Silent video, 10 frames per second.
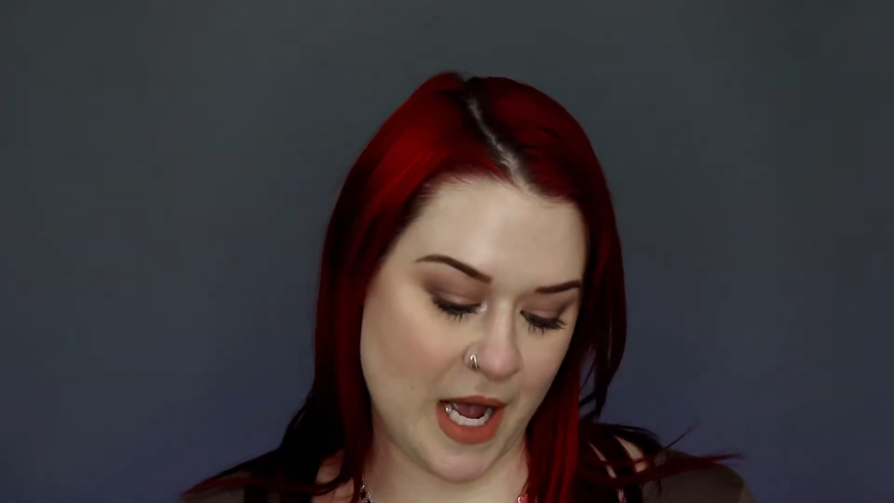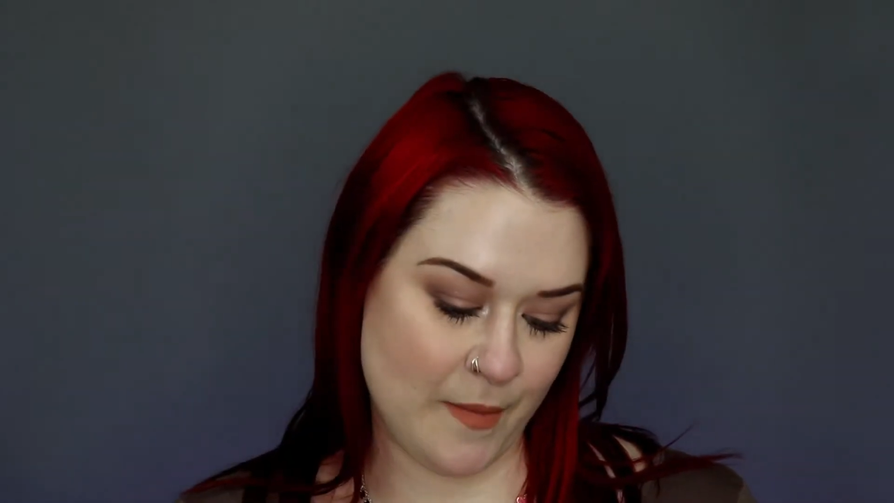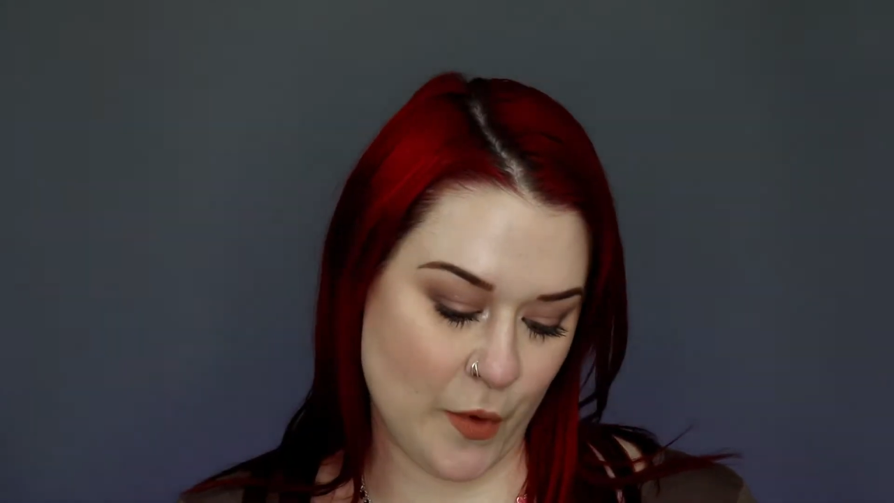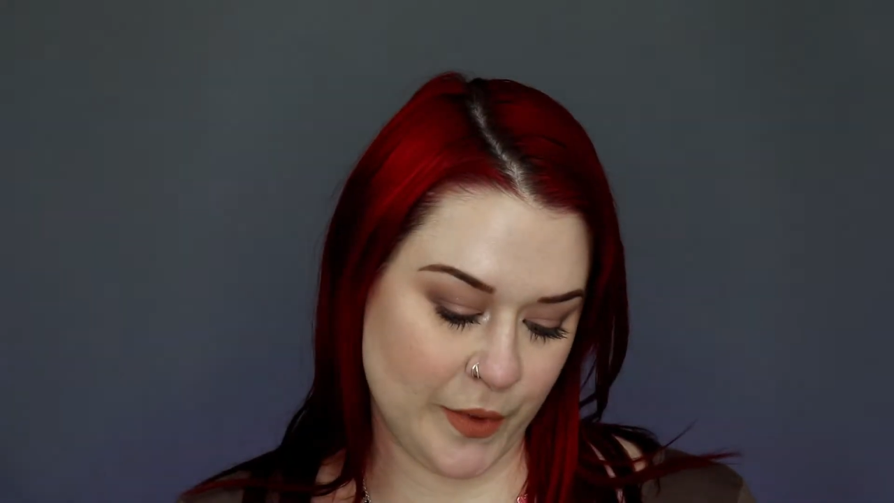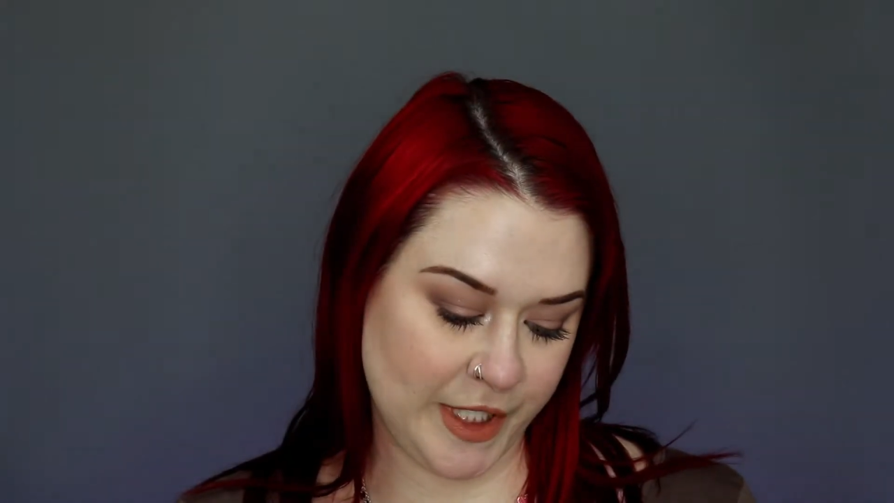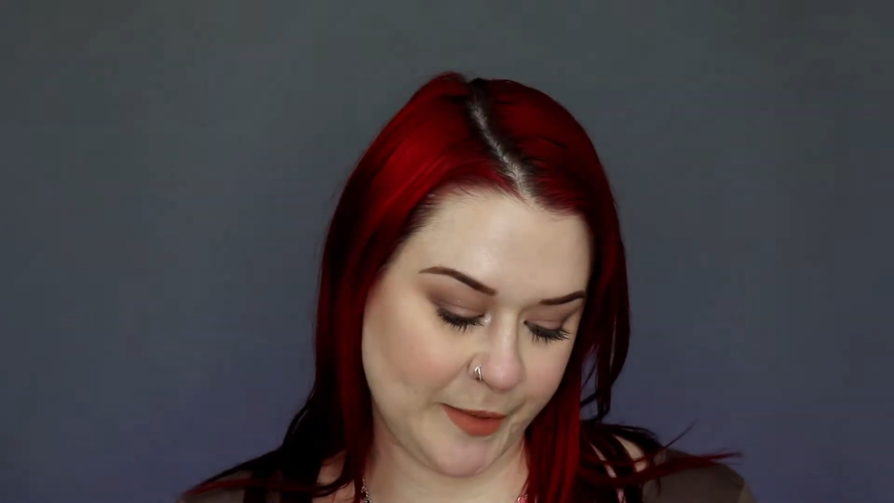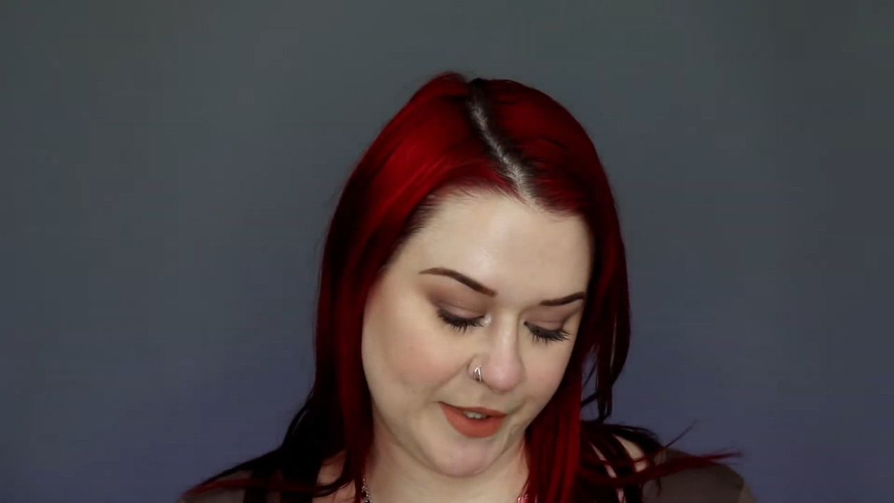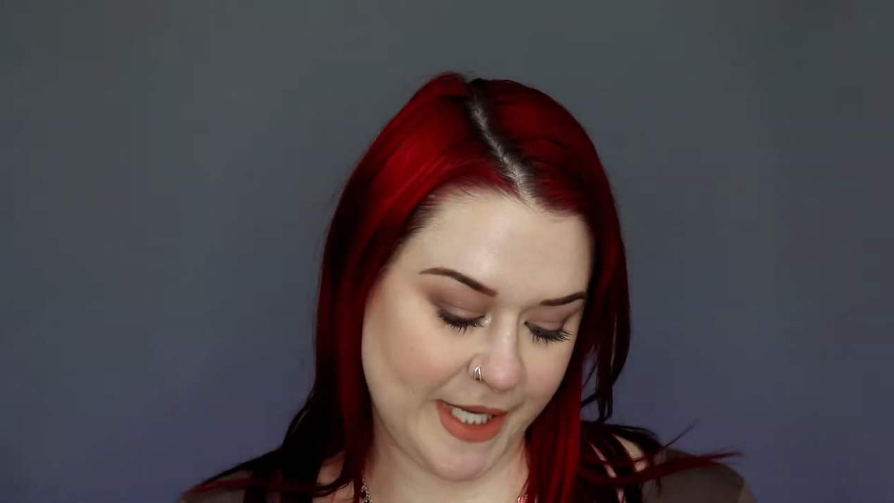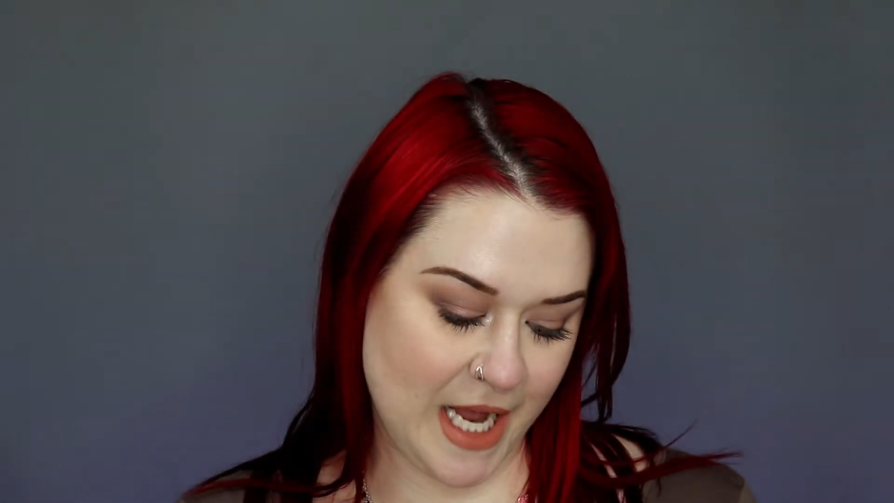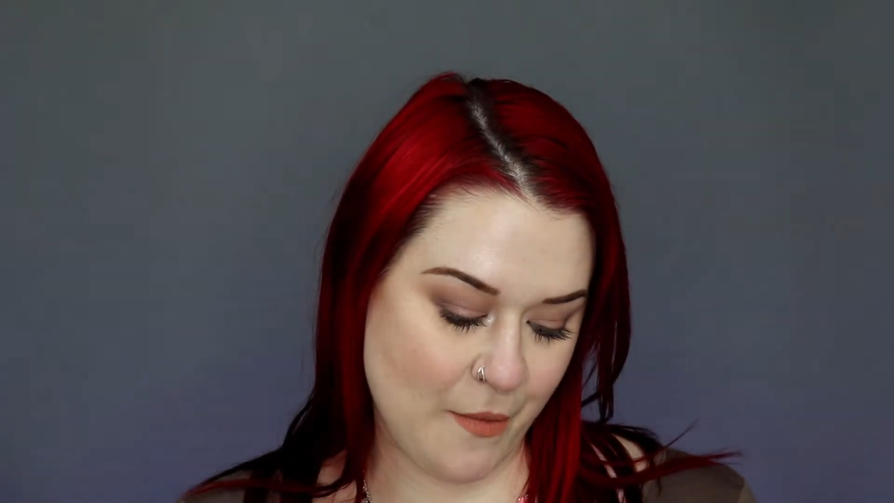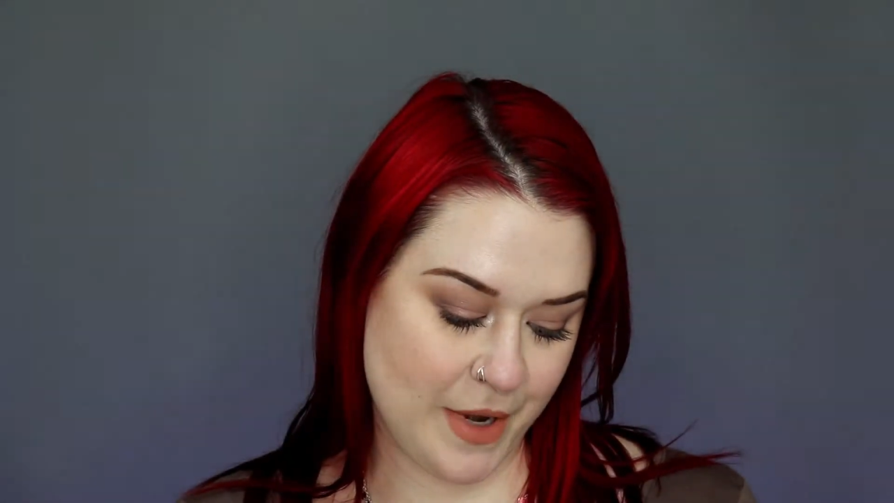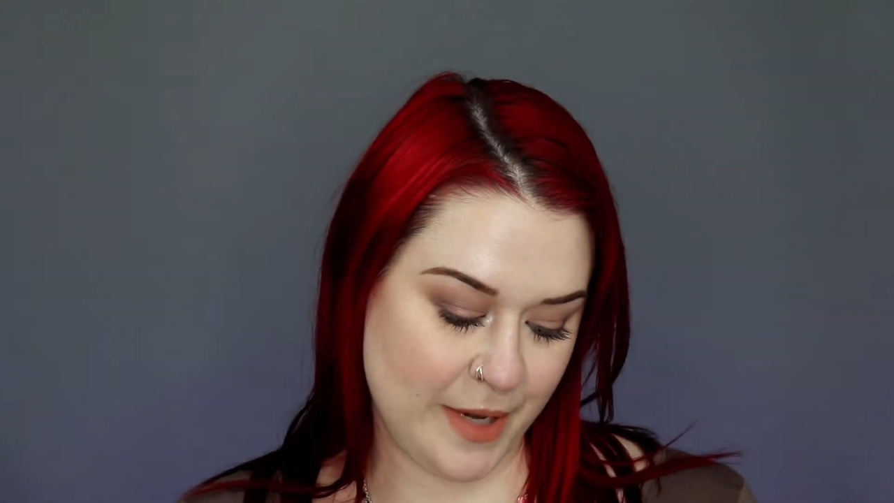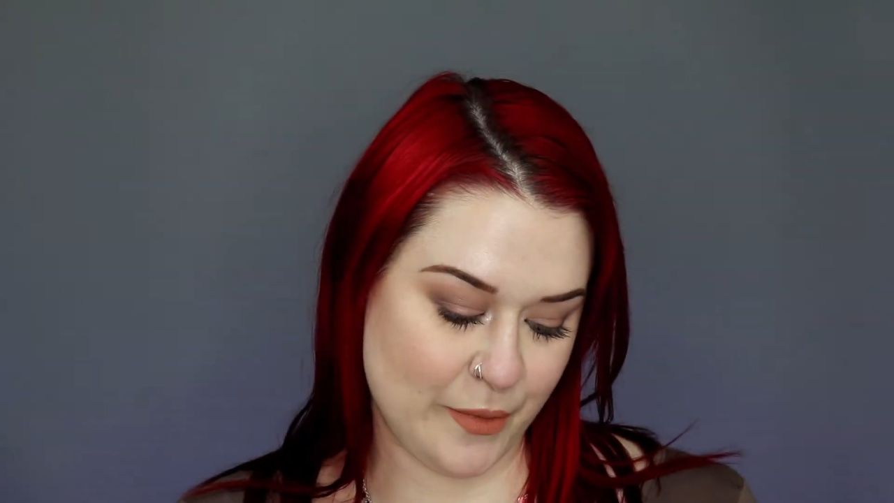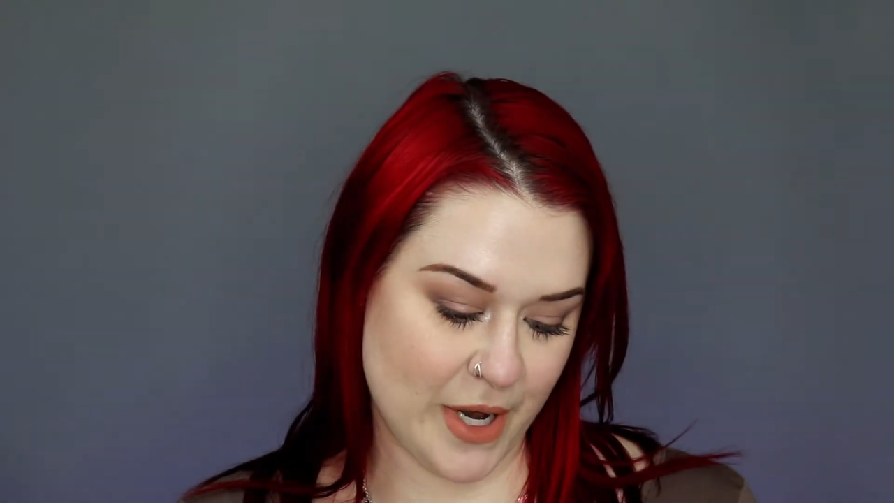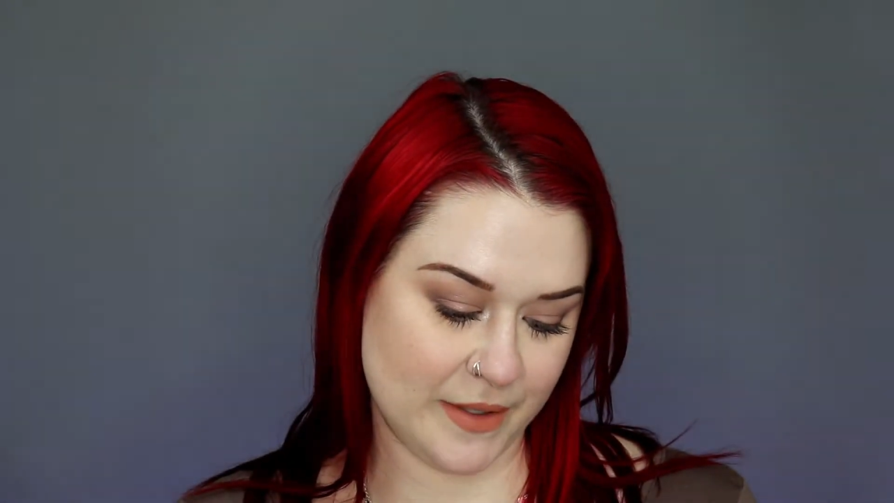I'm only supposed to get one
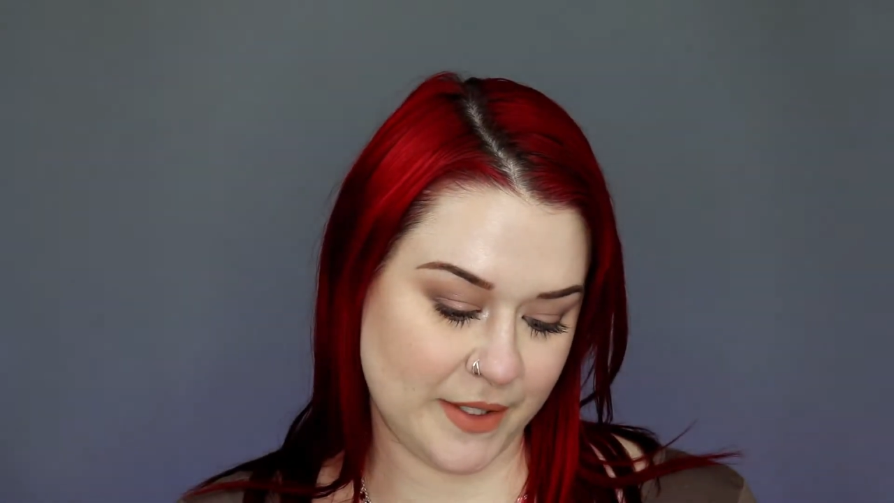in brown.